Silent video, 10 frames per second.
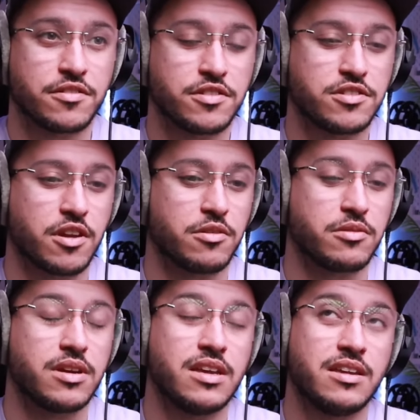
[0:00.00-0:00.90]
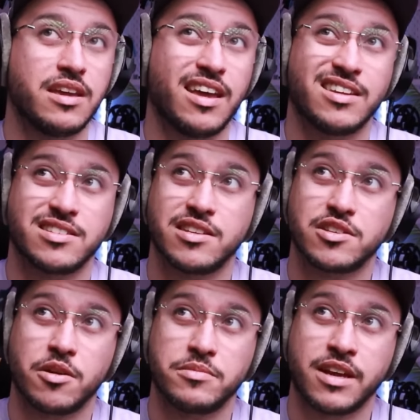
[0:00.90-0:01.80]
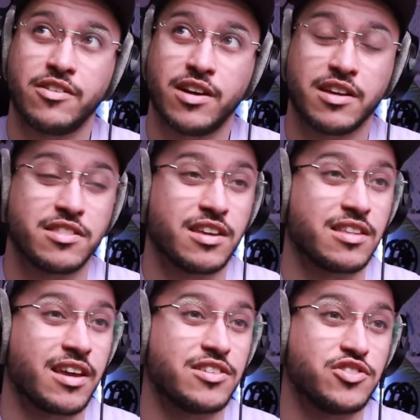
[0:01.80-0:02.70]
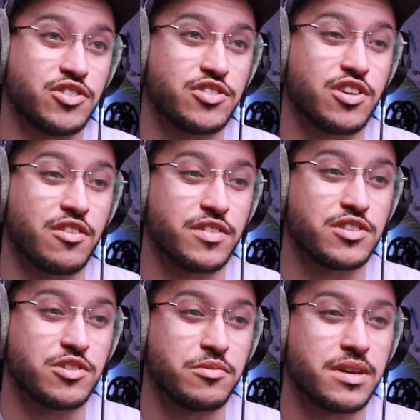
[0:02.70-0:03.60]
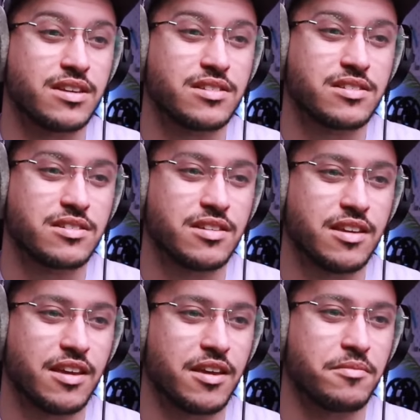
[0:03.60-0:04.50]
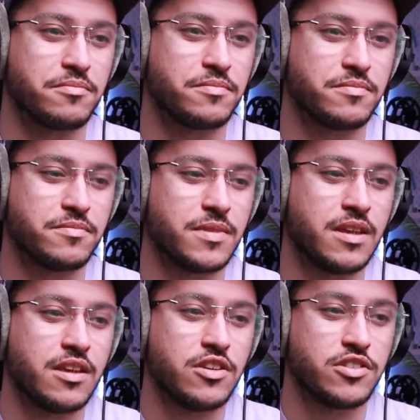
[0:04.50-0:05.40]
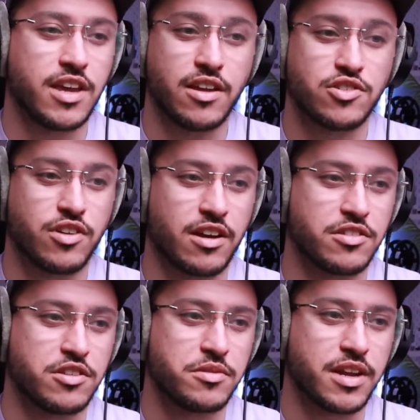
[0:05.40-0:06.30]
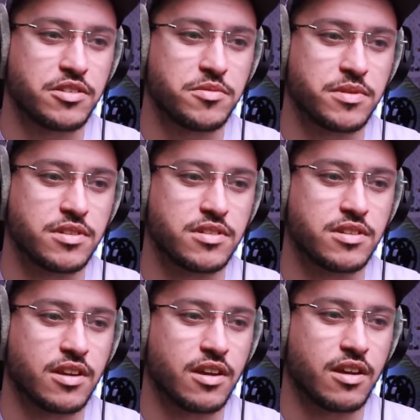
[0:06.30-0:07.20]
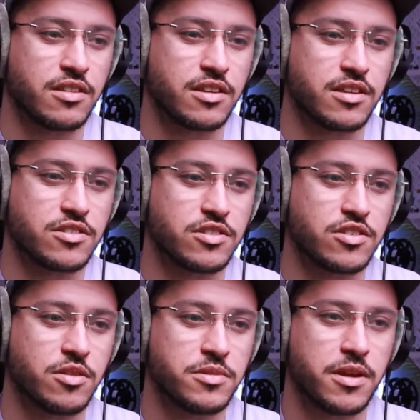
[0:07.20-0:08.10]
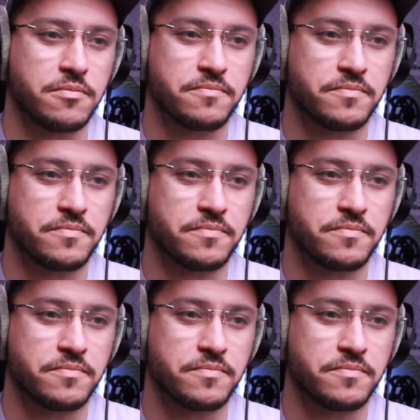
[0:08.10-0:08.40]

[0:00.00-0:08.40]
So as this comes out, I think that is just over 2 weeks. So yeah, try out the new announcements. I think it's a good update.